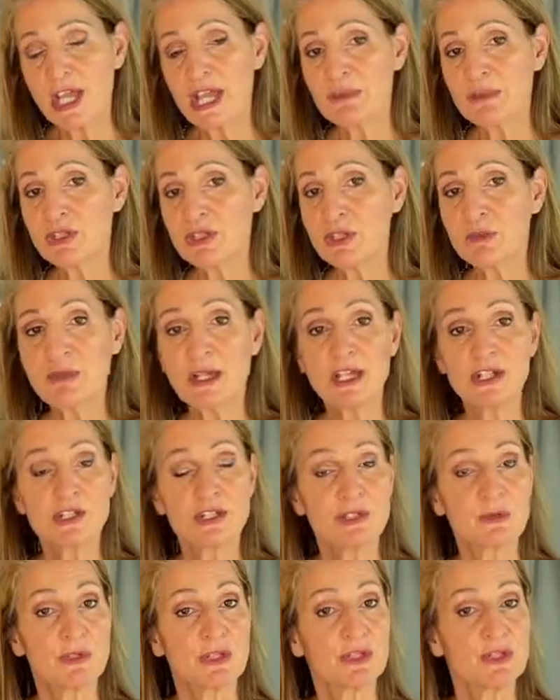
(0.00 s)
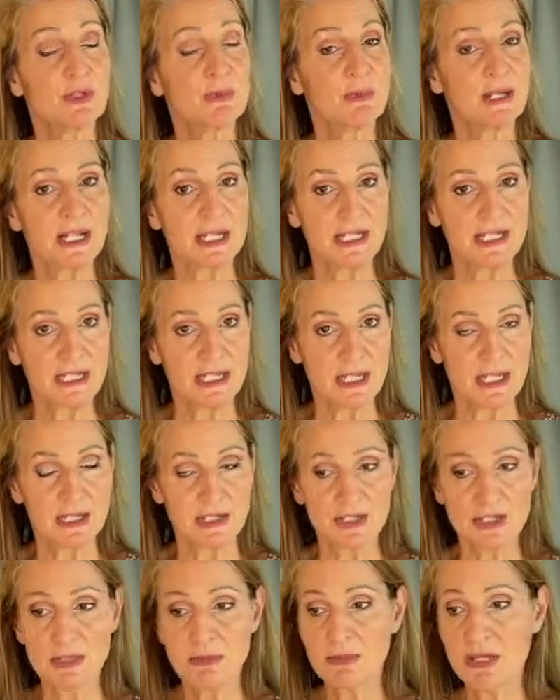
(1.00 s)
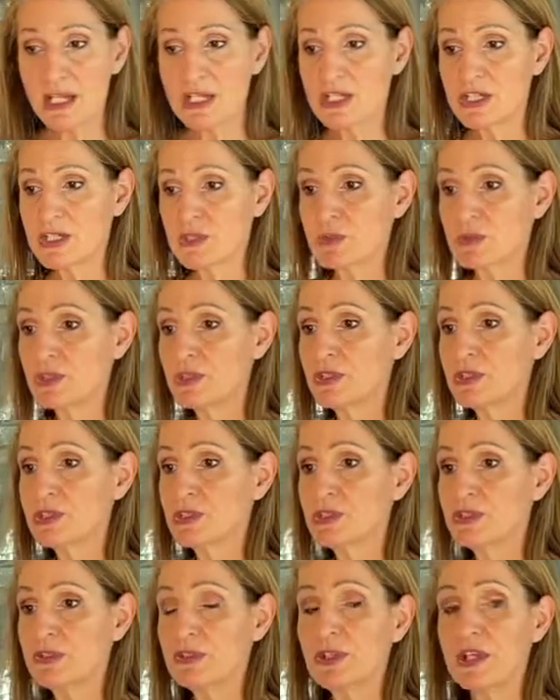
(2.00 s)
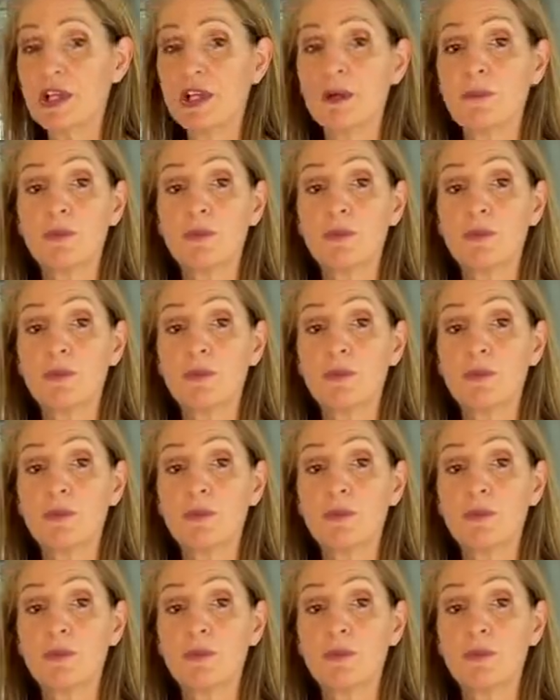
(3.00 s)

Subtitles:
I mean, you might just want to do plus size, you might just want to do